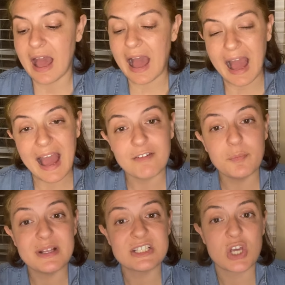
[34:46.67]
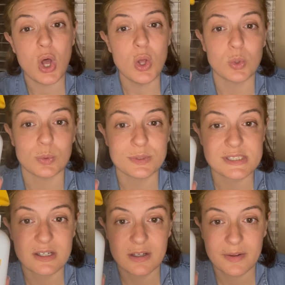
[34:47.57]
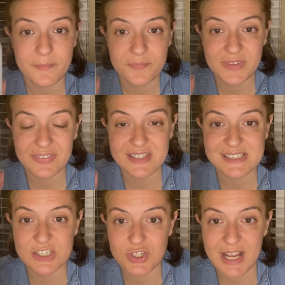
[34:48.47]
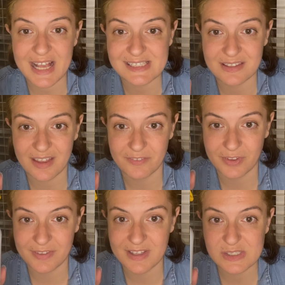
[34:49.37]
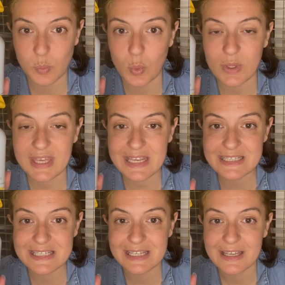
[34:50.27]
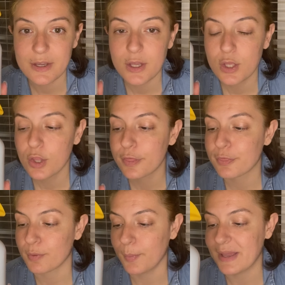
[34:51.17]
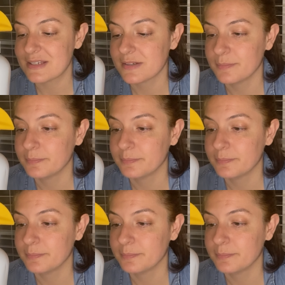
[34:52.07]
I have been told that the citric acid level in this will eat through it.